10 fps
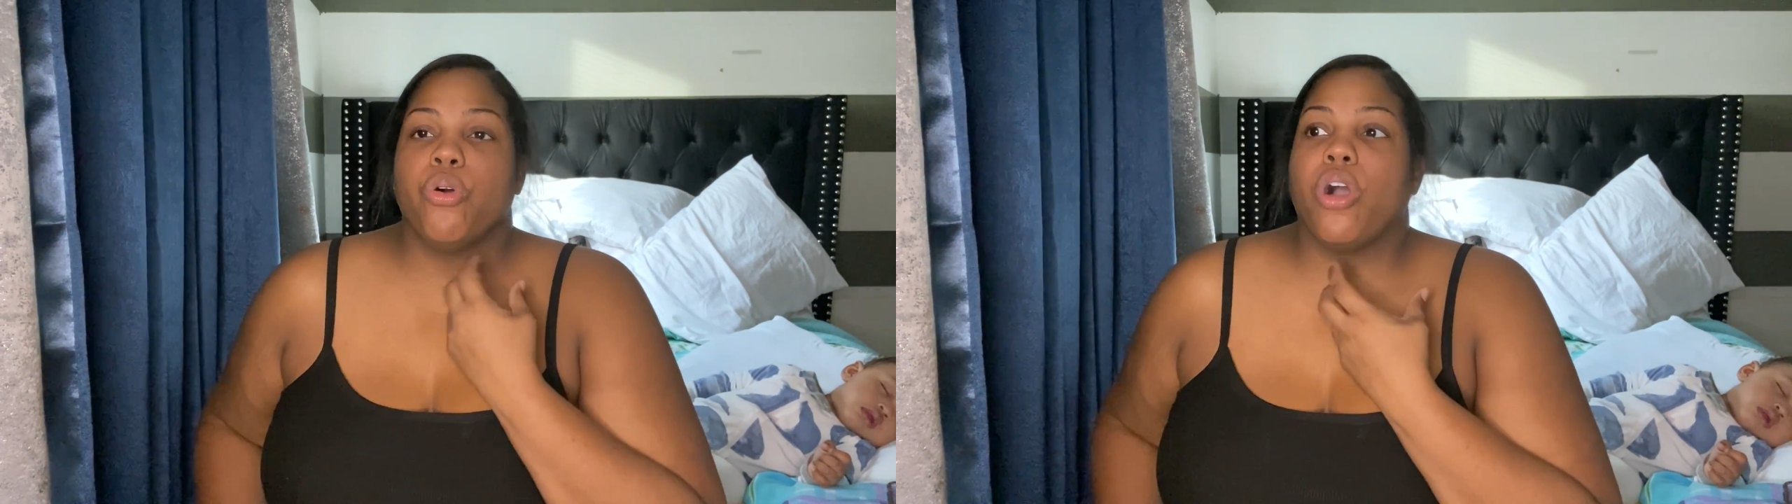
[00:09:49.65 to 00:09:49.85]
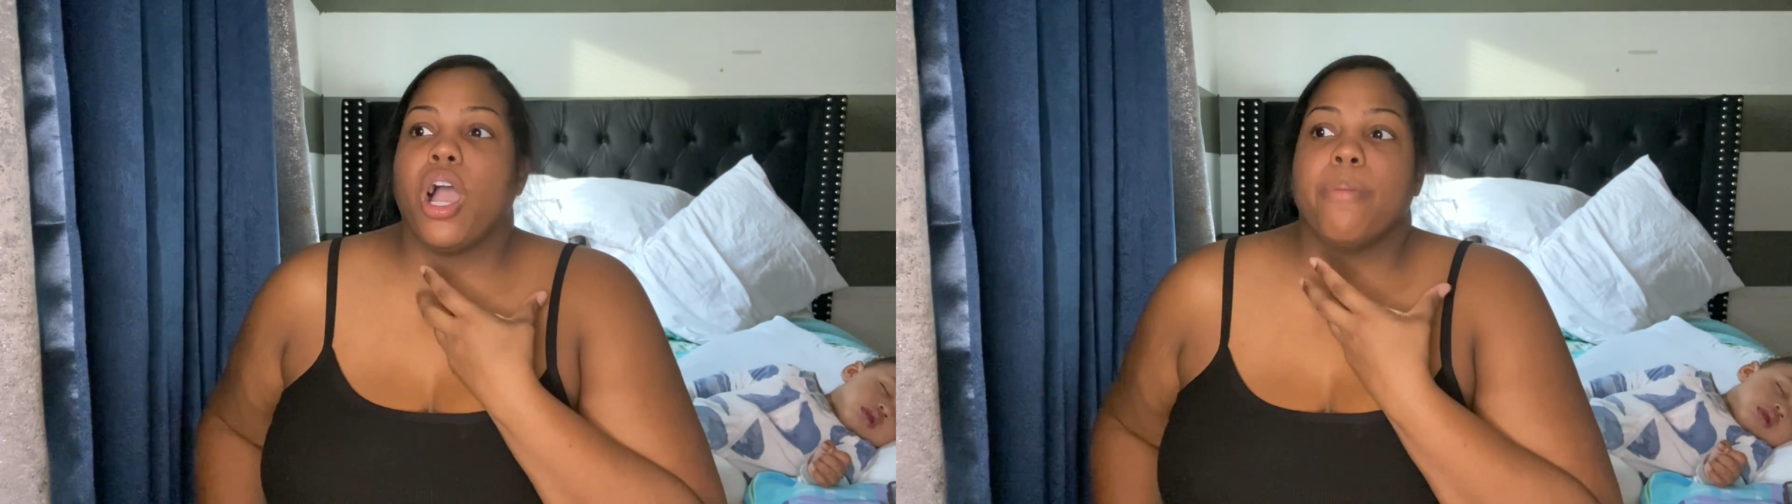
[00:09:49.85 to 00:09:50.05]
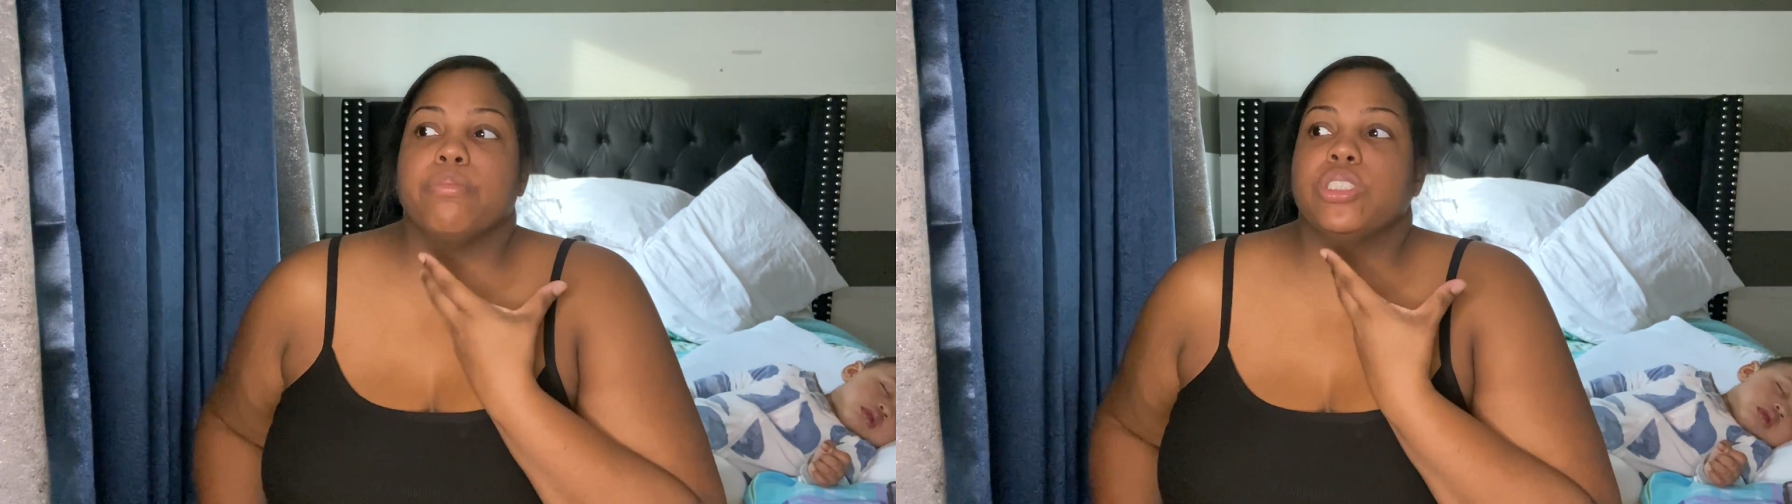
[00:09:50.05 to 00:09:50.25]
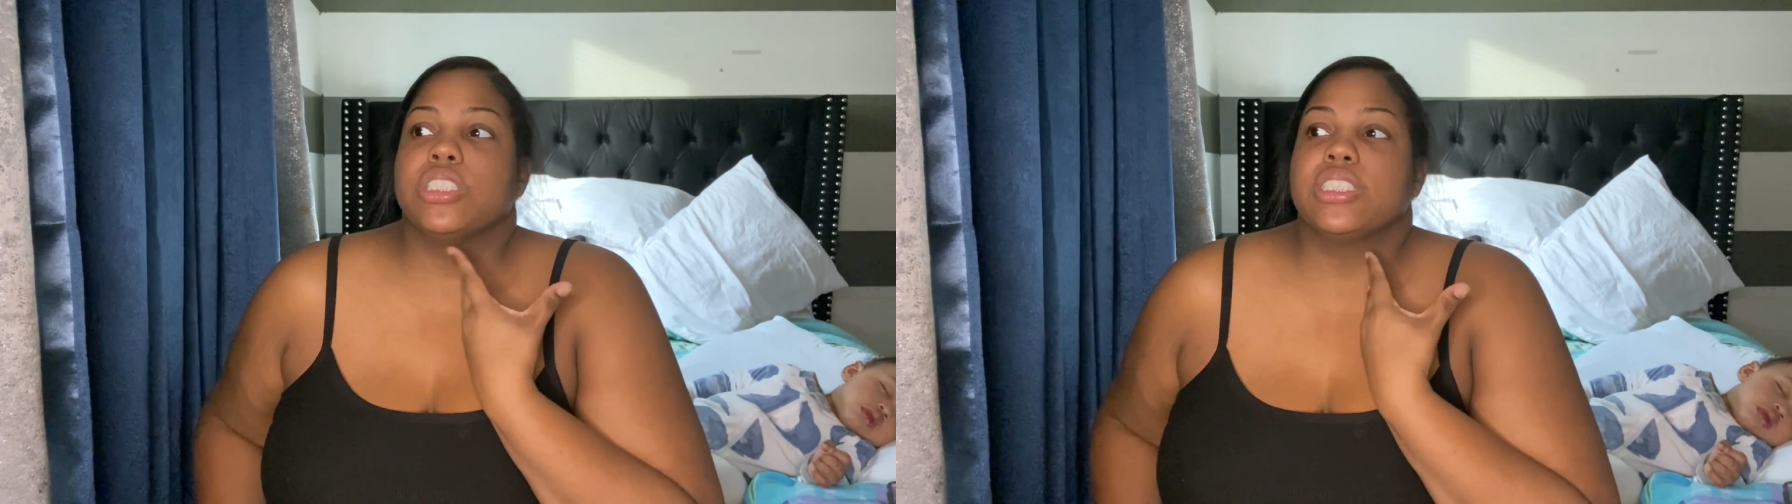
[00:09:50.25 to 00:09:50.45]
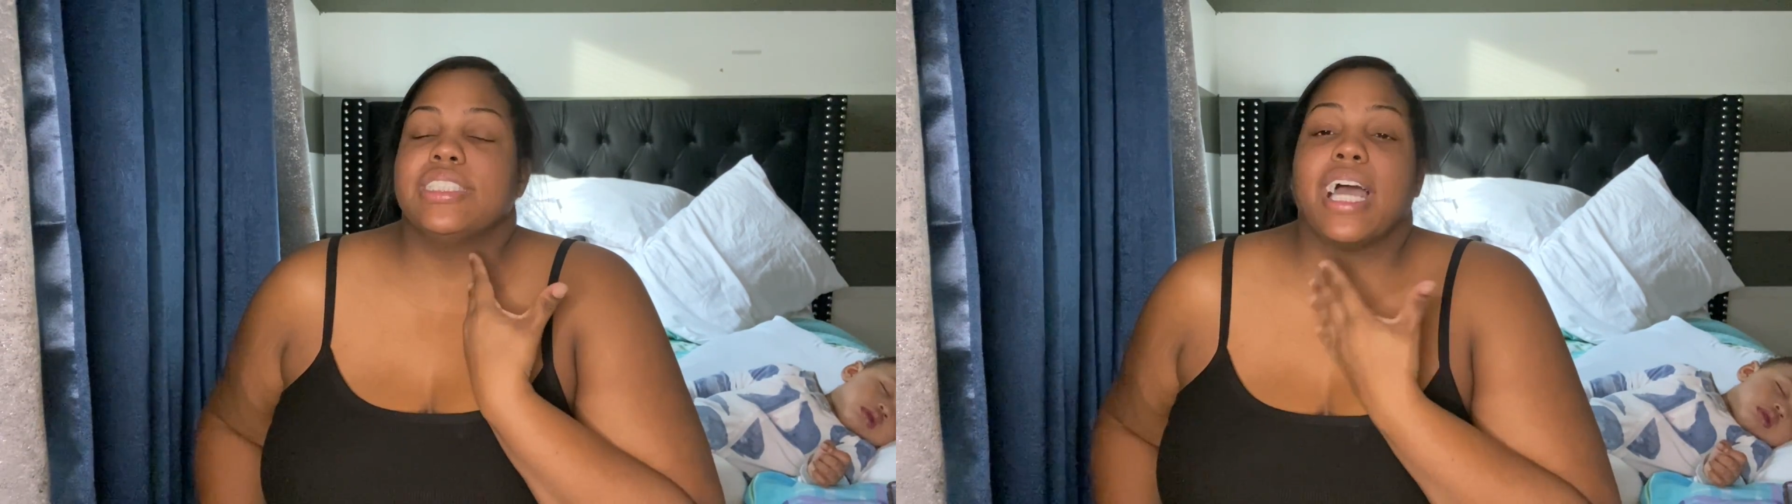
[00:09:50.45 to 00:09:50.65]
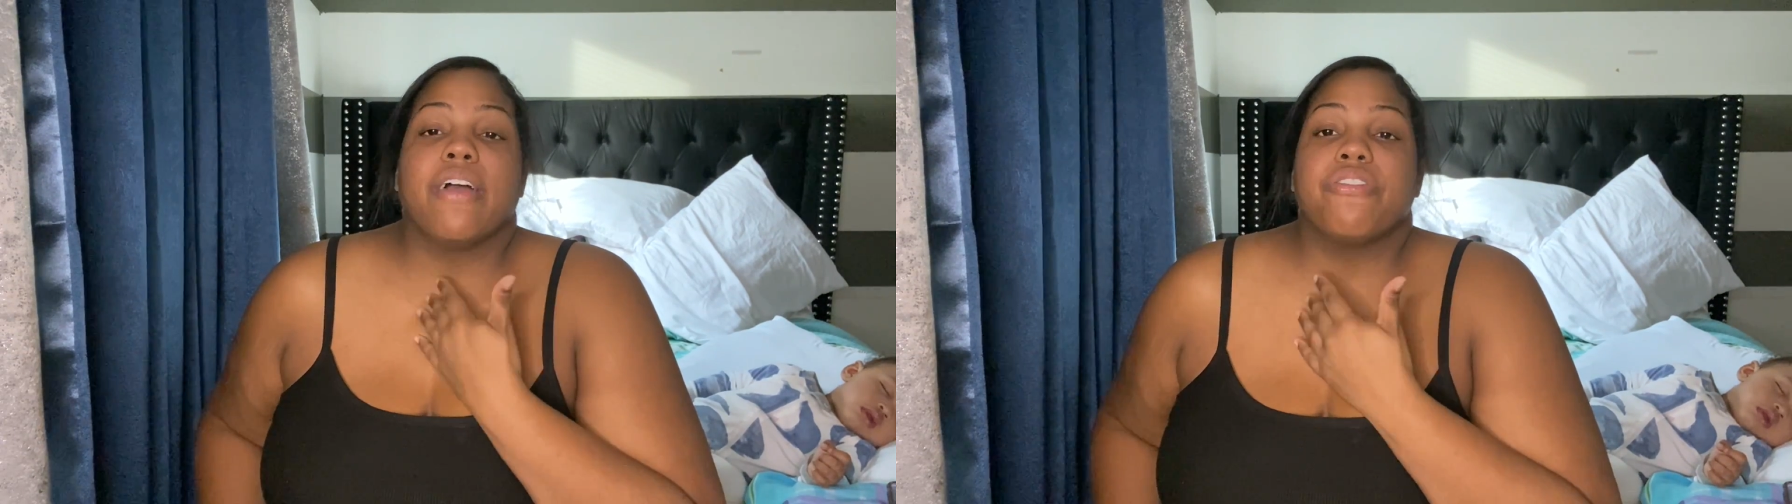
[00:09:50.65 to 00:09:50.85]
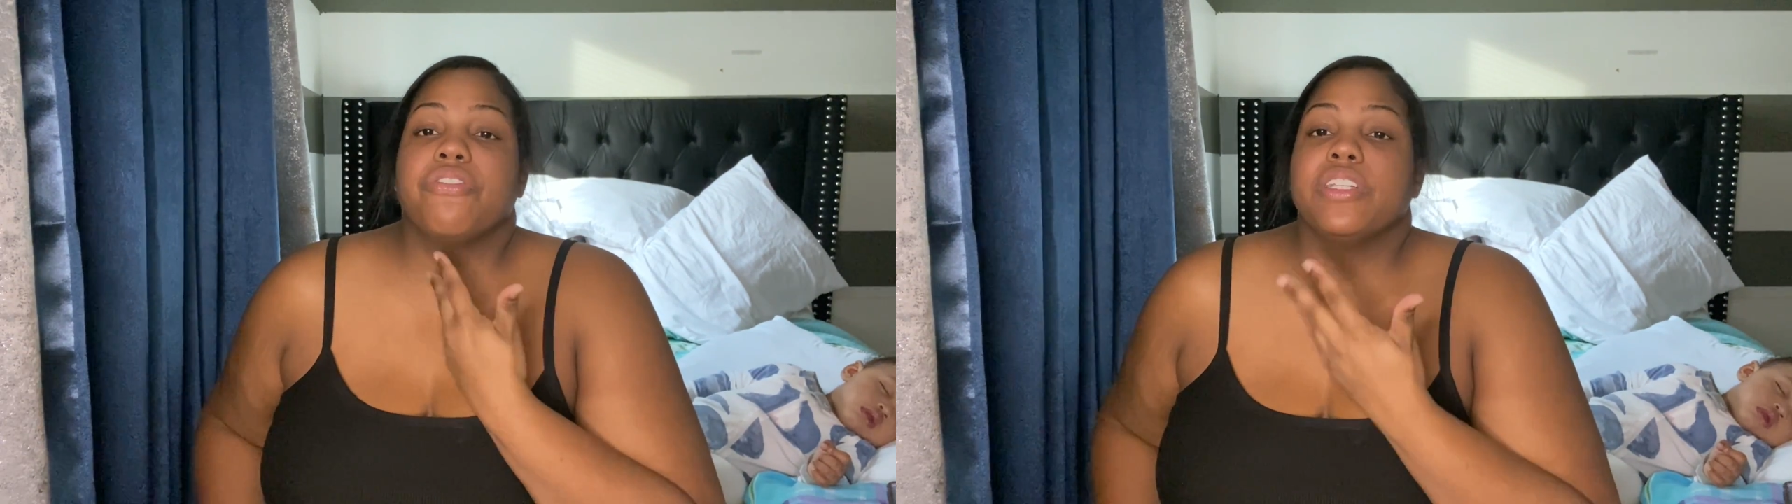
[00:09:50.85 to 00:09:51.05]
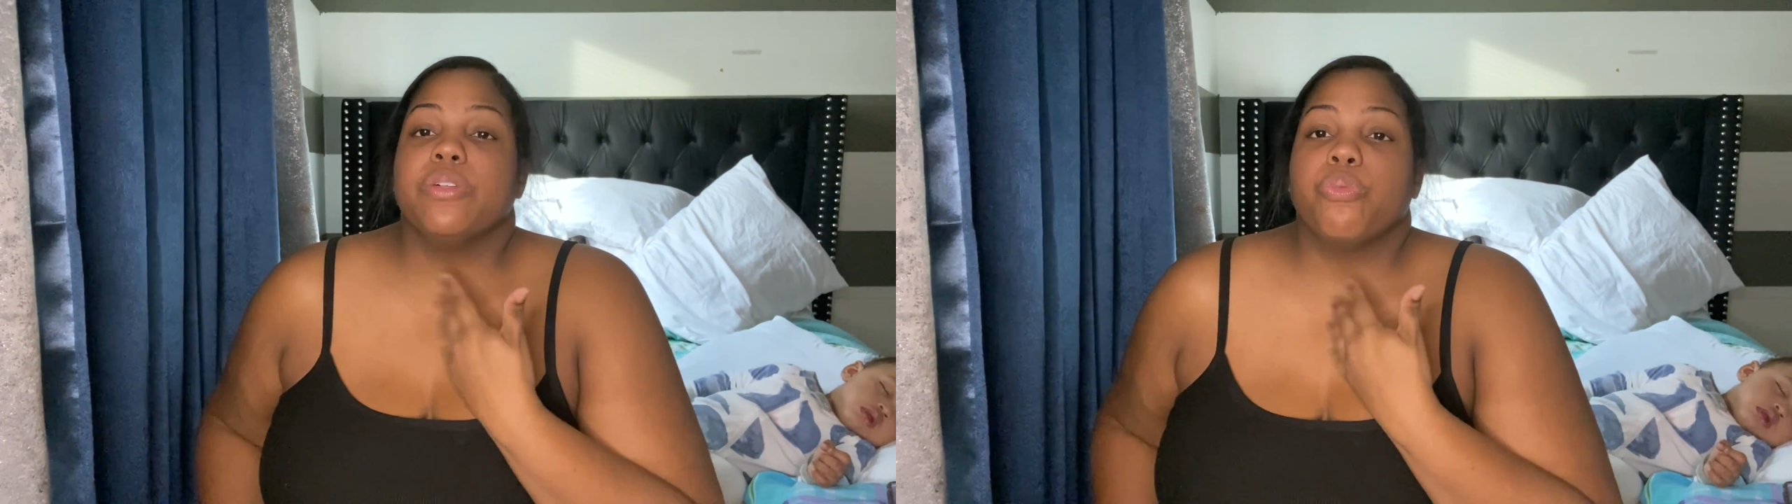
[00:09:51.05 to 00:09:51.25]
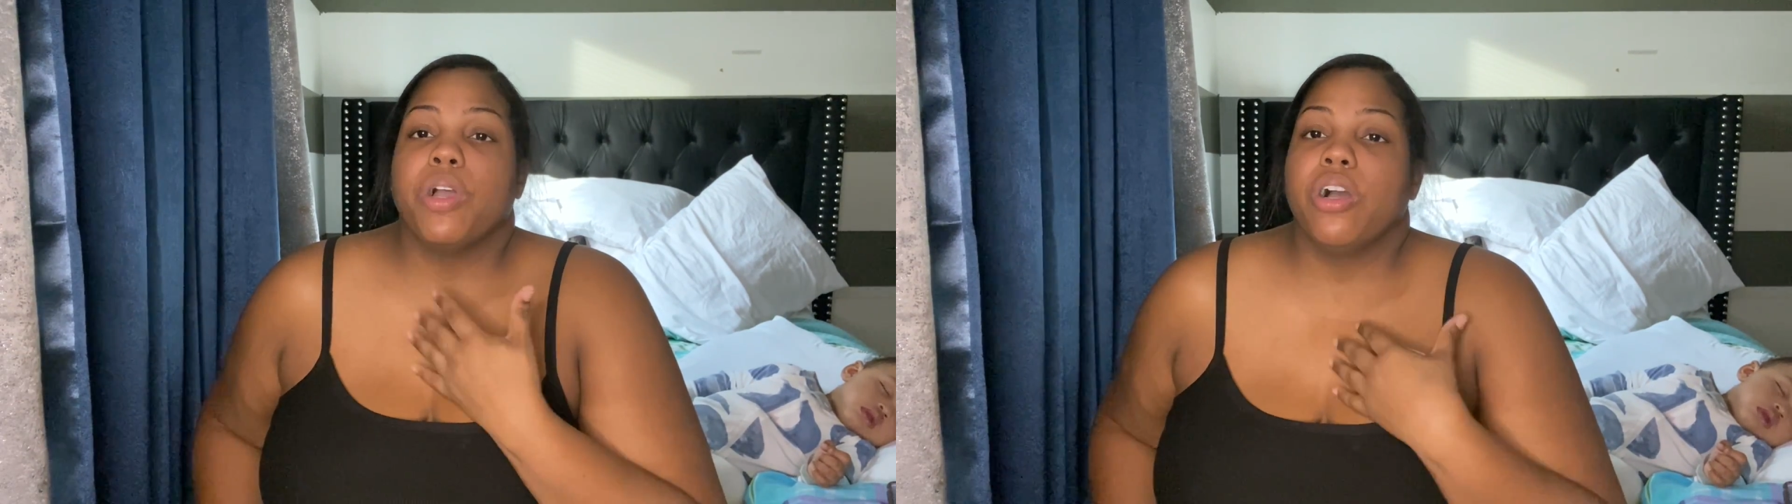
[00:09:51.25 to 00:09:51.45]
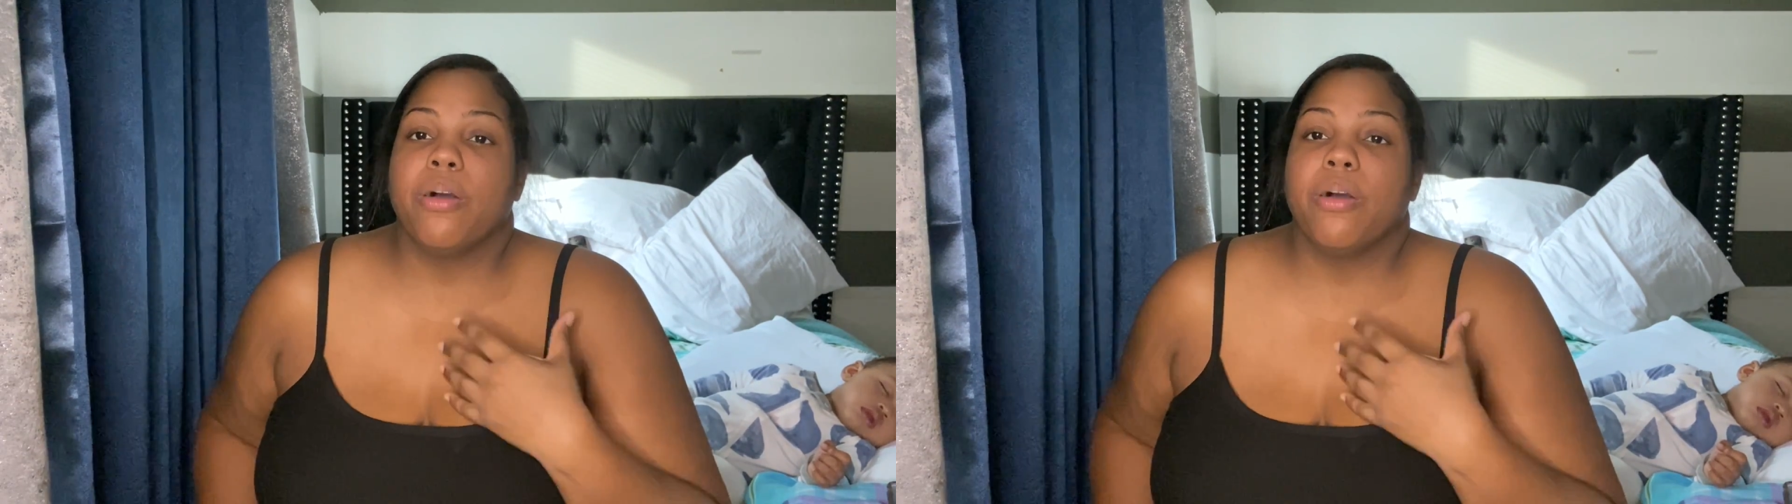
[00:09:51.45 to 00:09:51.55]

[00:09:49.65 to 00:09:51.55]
I'm just not feeling well.